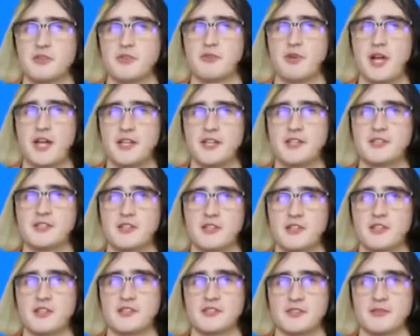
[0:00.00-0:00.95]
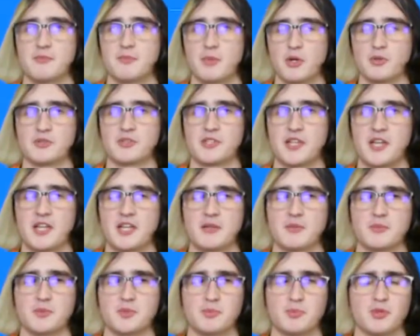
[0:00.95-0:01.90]
ran into this in most
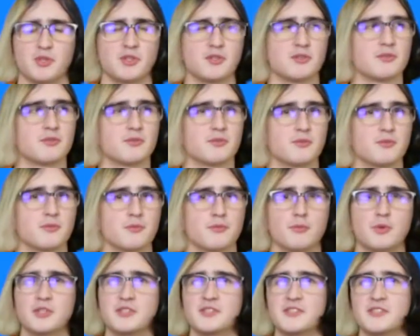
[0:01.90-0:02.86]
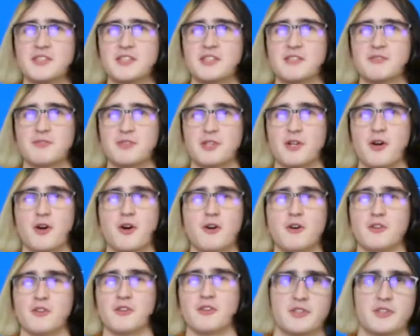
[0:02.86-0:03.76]
games, but what is that even called?